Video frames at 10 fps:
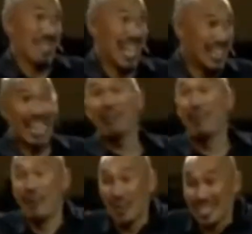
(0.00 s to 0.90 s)
at that
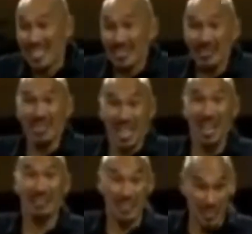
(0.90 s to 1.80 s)
point, He doesn't really
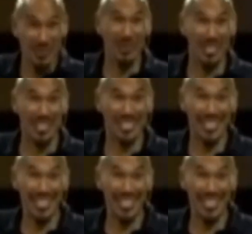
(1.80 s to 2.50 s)
have a choice.